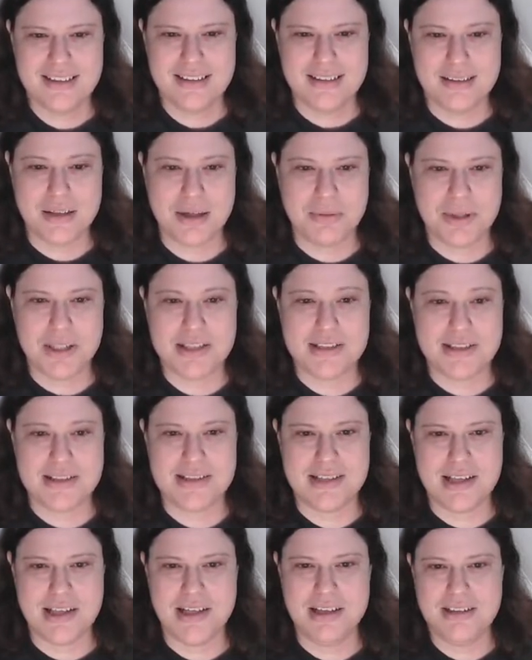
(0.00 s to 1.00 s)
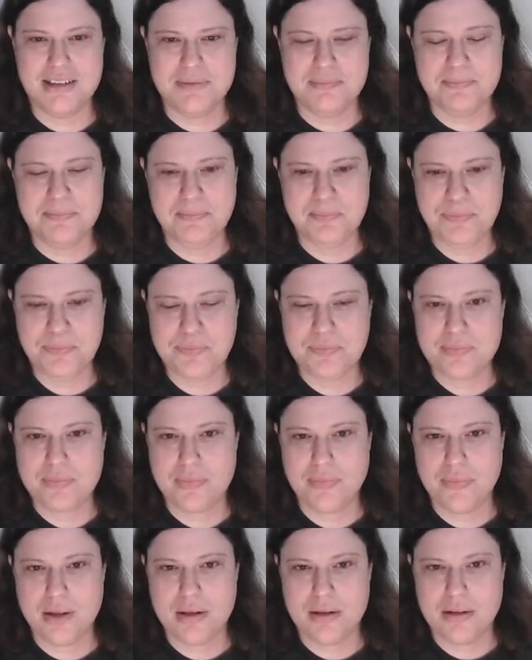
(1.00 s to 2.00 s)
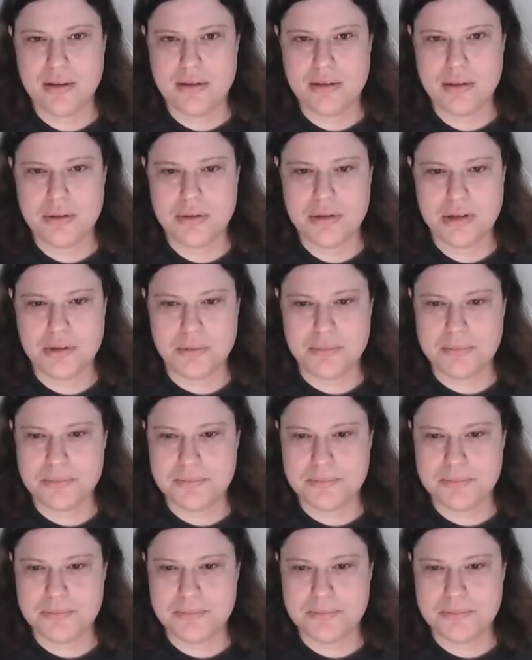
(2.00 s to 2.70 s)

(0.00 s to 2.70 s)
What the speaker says: Okay, well, it's a C. Who knew?